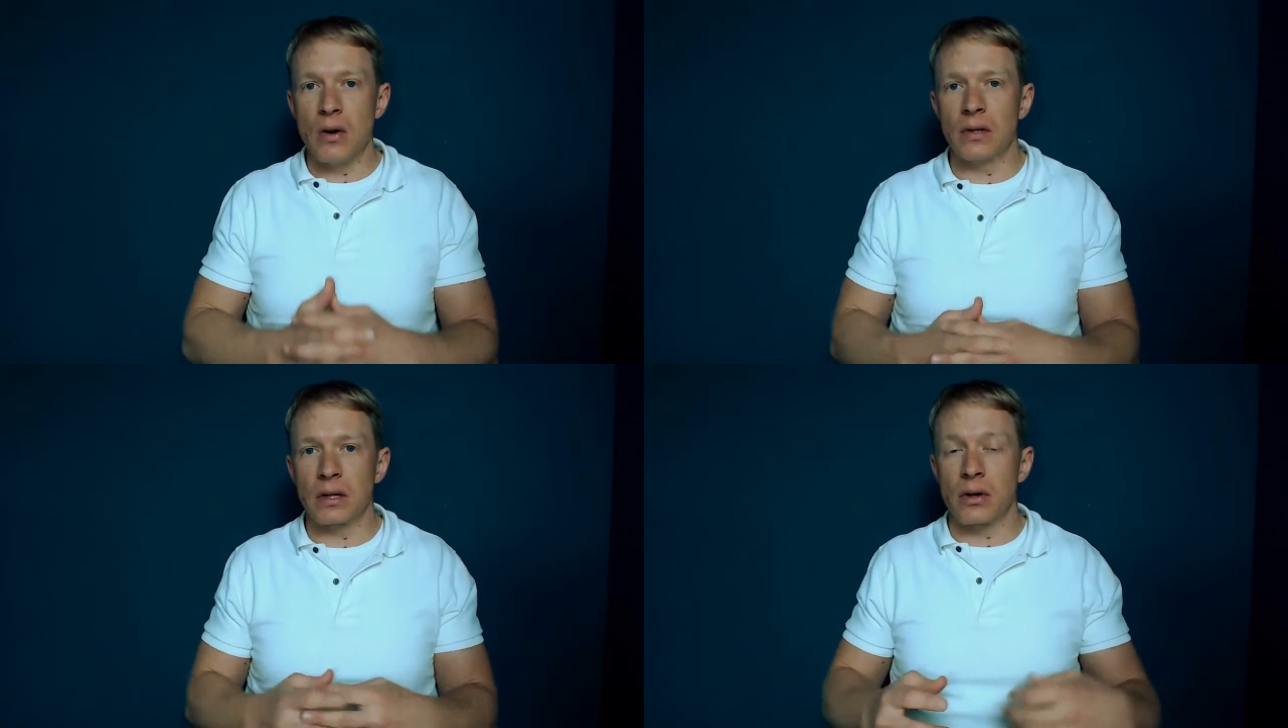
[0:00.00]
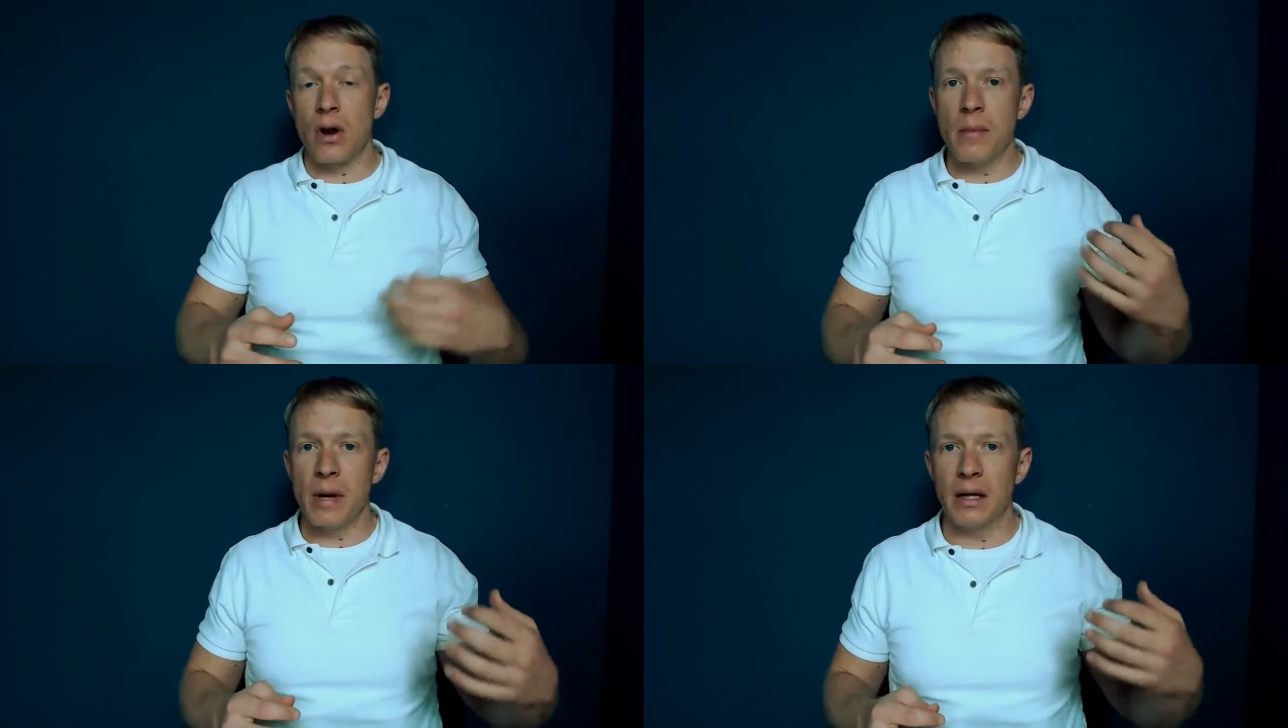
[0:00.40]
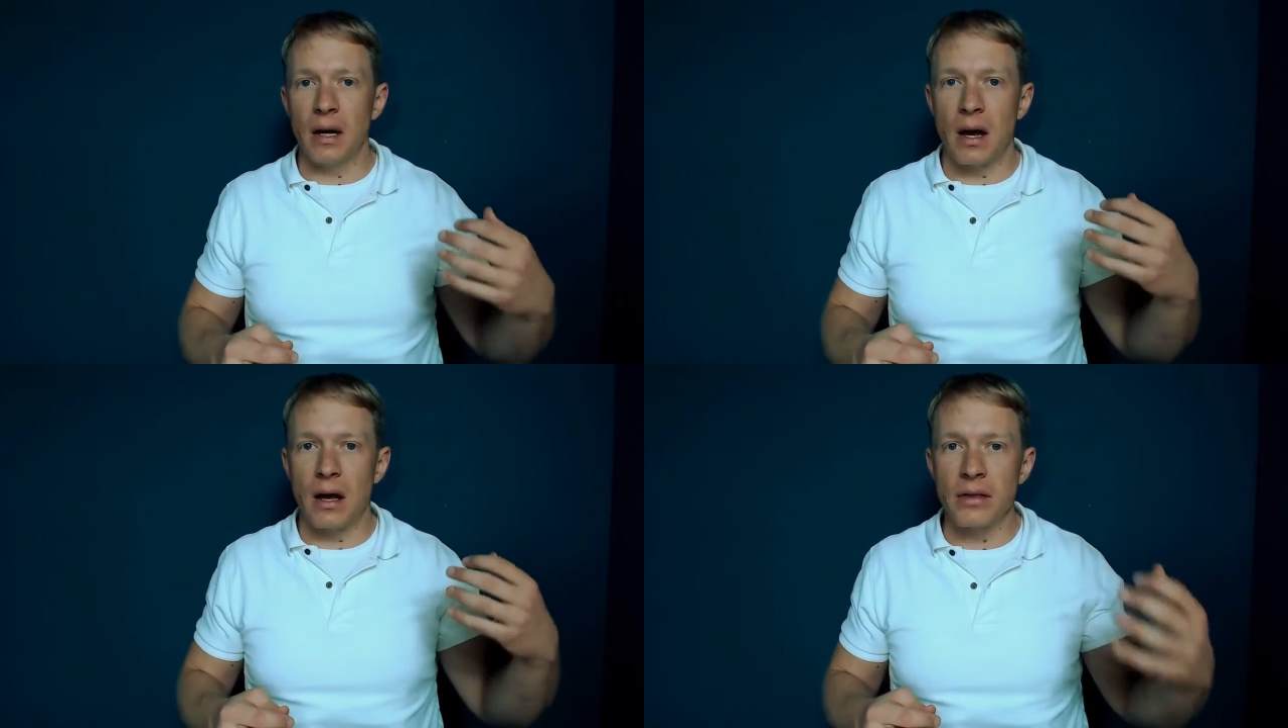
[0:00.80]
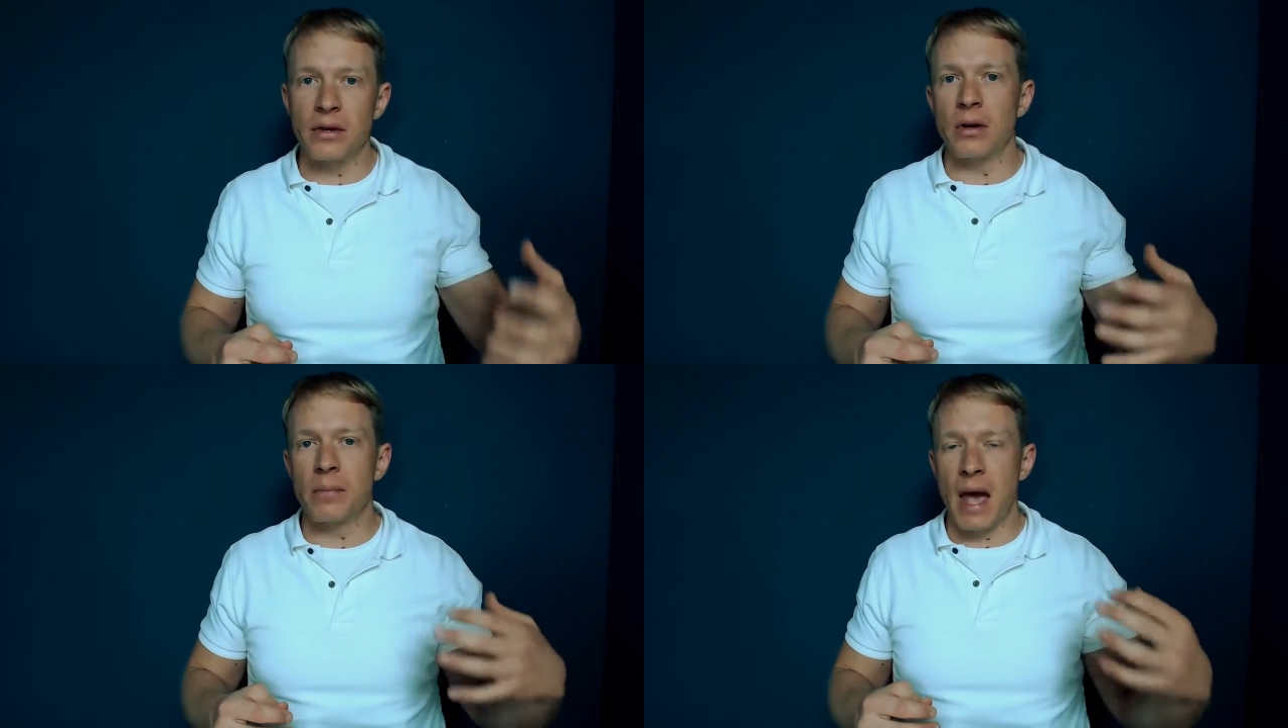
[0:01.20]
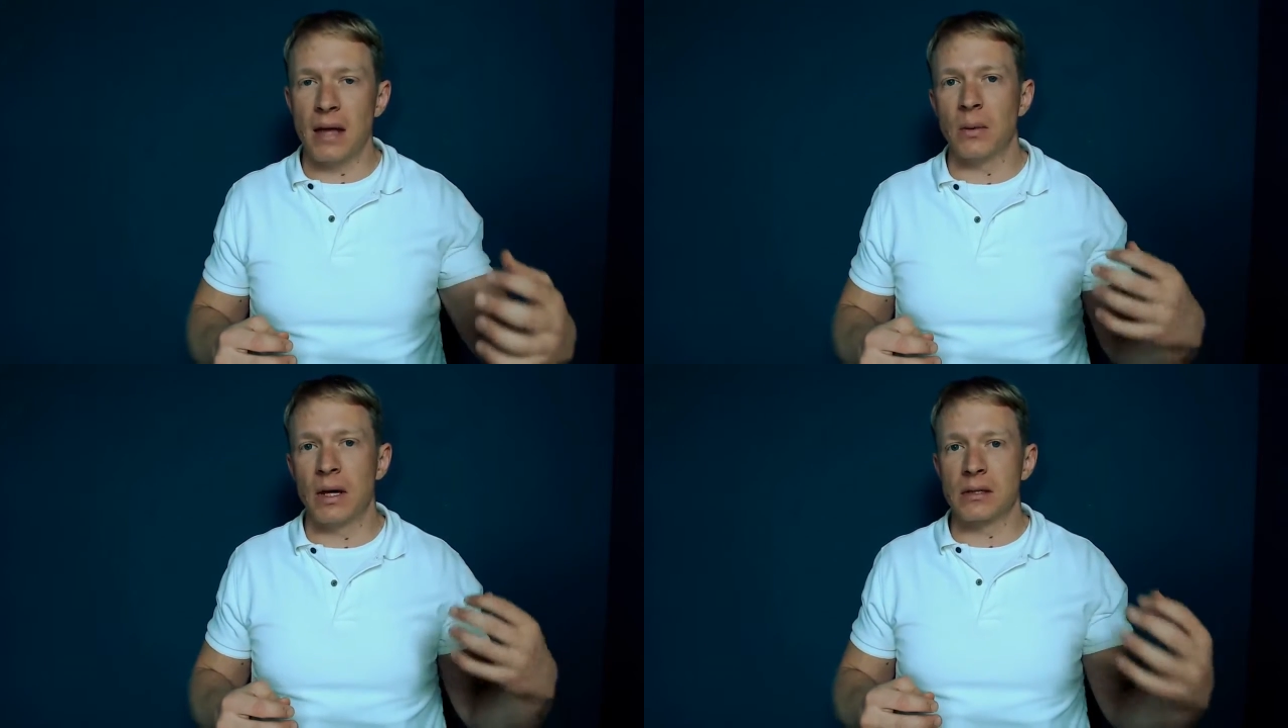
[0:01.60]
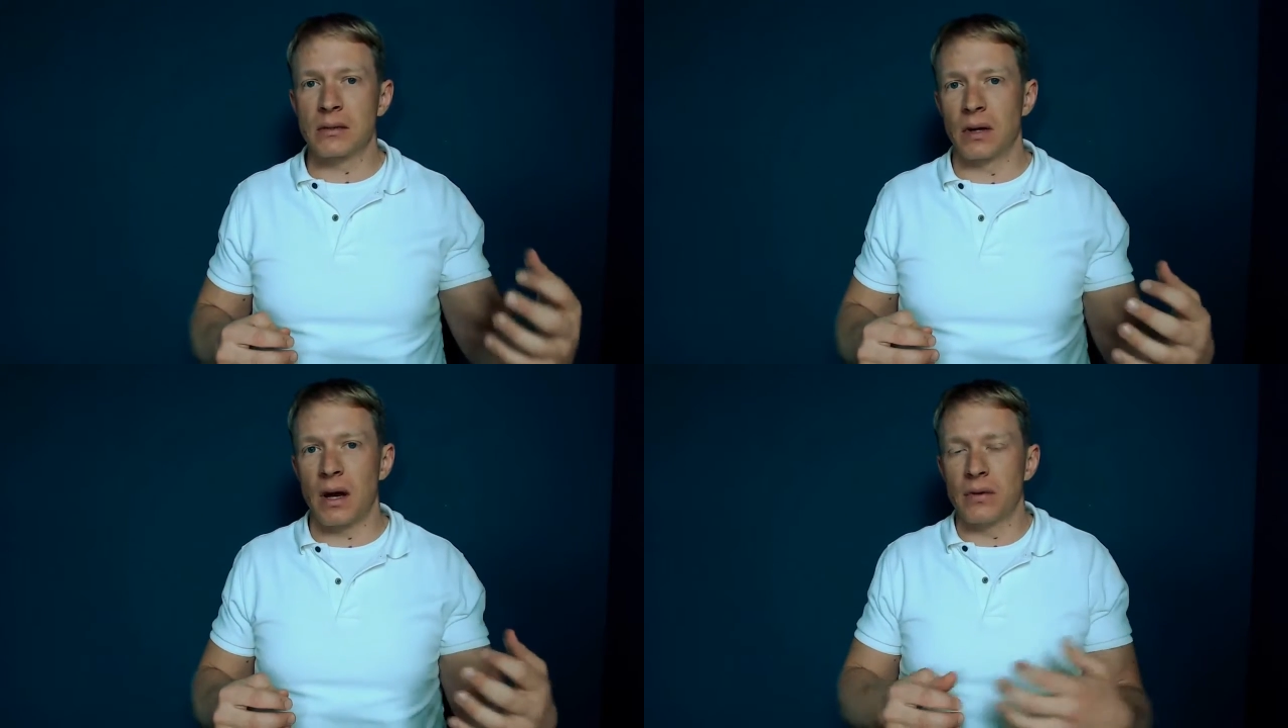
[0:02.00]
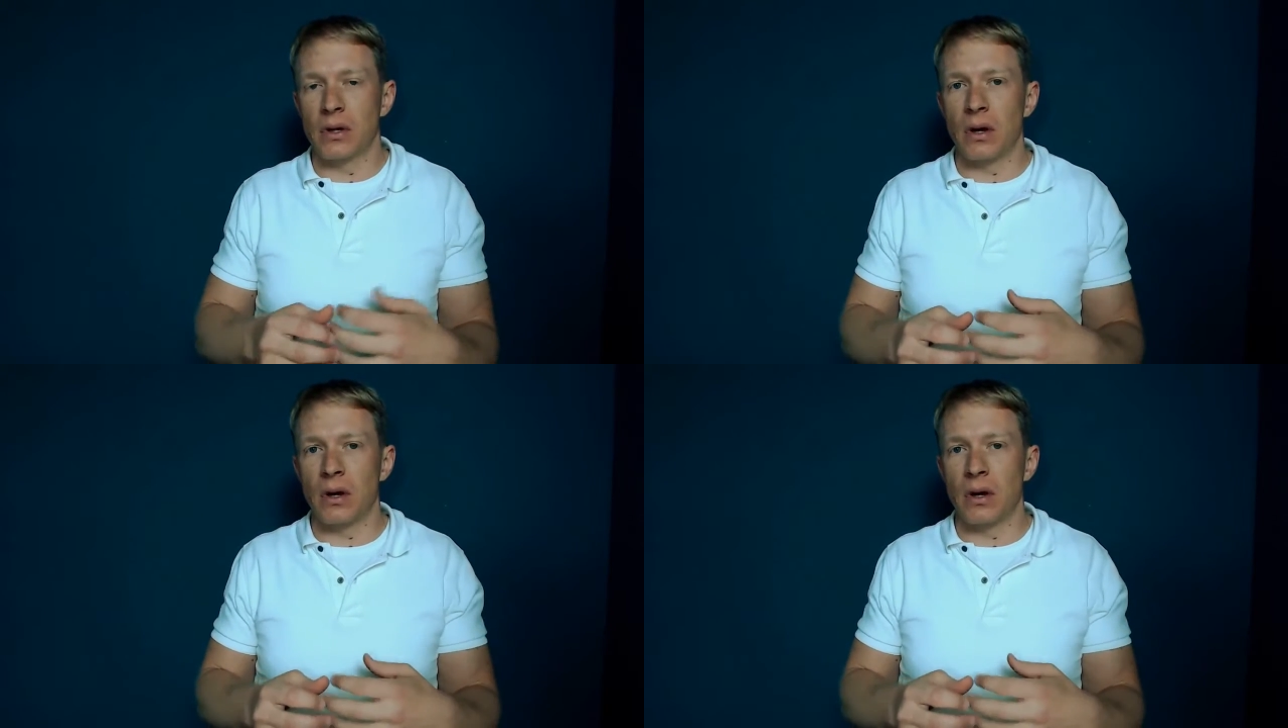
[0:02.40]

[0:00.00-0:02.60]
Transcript: that there are many other pathways to recovery.